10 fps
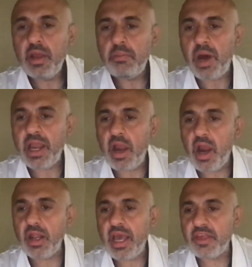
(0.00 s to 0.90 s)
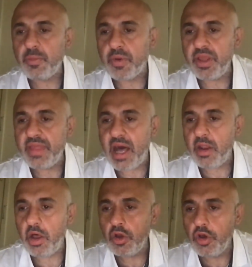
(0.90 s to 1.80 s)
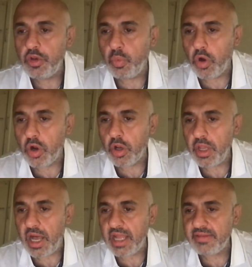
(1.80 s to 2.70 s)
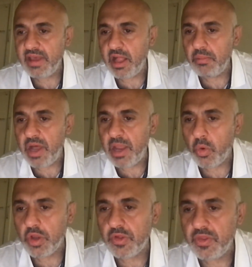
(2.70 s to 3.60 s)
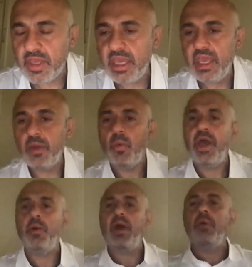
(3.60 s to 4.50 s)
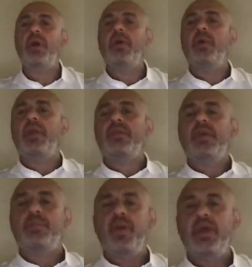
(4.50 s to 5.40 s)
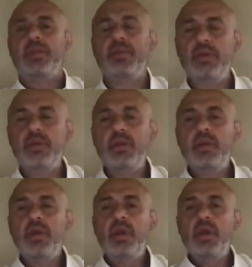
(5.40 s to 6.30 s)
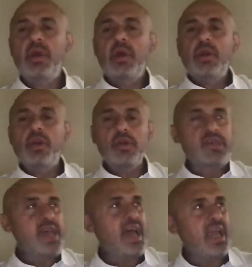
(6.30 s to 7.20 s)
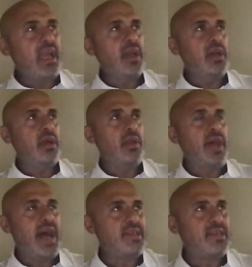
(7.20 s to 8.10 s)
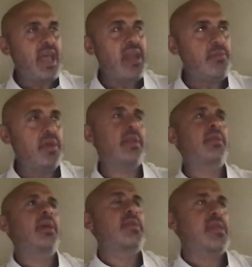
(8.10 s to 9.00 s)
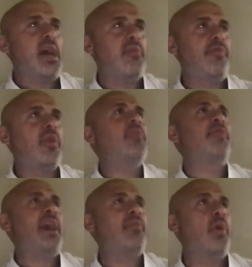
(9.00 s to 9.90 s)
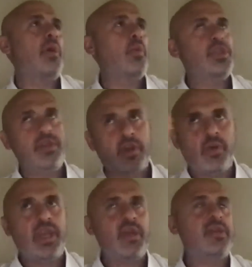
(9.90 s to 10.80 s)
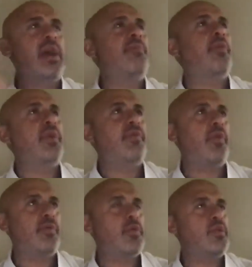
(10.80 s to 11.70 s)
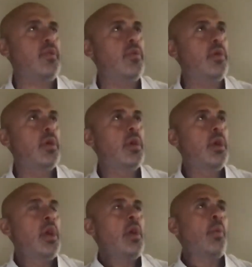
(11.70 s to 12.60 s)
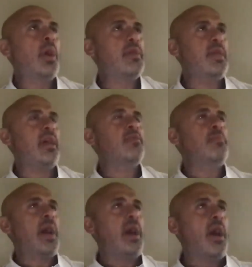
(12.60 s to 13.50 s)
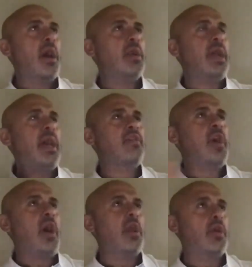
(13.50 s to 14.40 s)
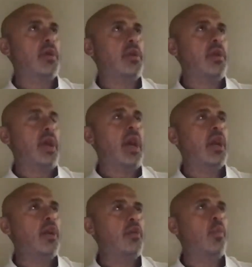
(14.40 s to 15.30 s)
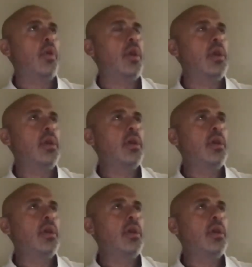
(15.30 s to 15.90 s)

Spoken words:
my heart has breathed out a good word. I tell my works to the king. Wait. Cyprian, you're saying that statement in Psalm 45:1, which in the Greek is Psalm 44, verse 2, where it says, my heart has uttered a good word.